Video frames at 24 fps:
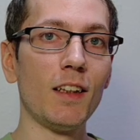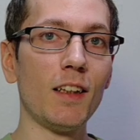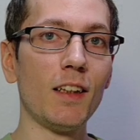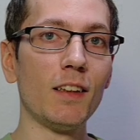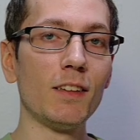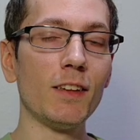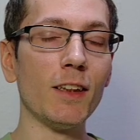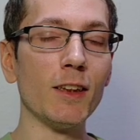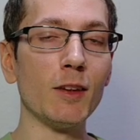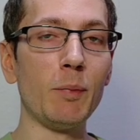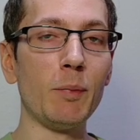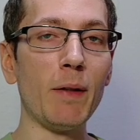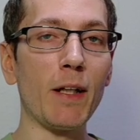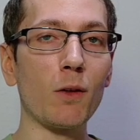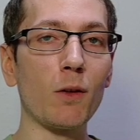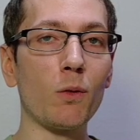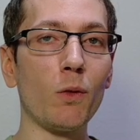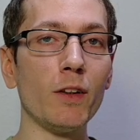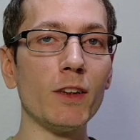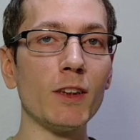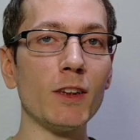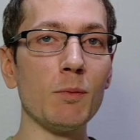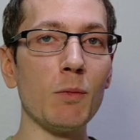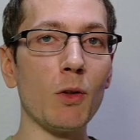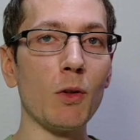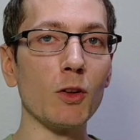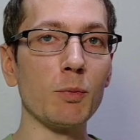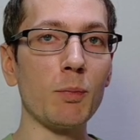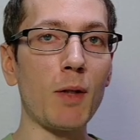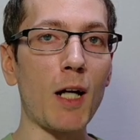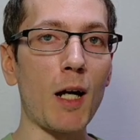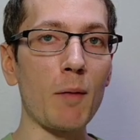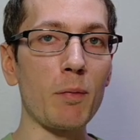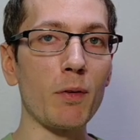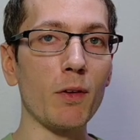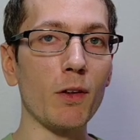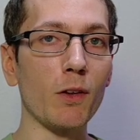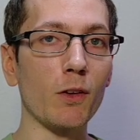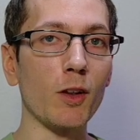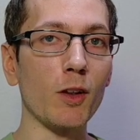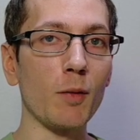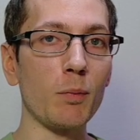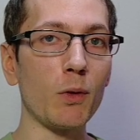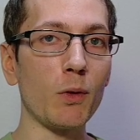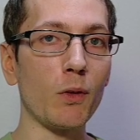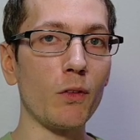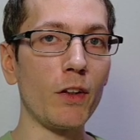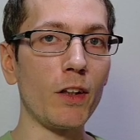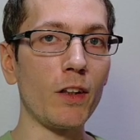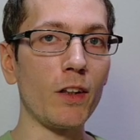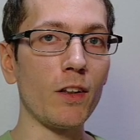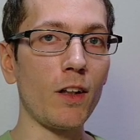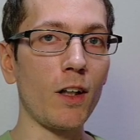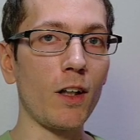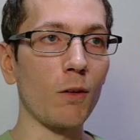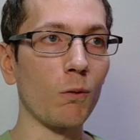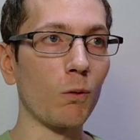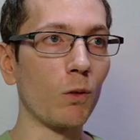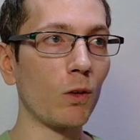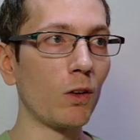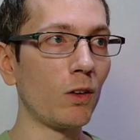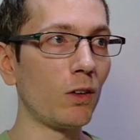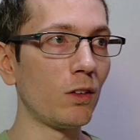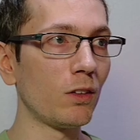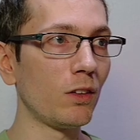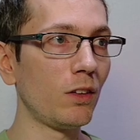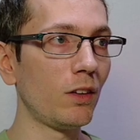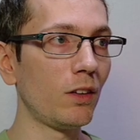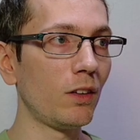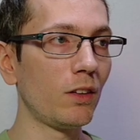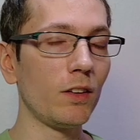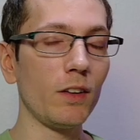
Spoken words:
Since Bitcoin's the most popular crypto in the entire world,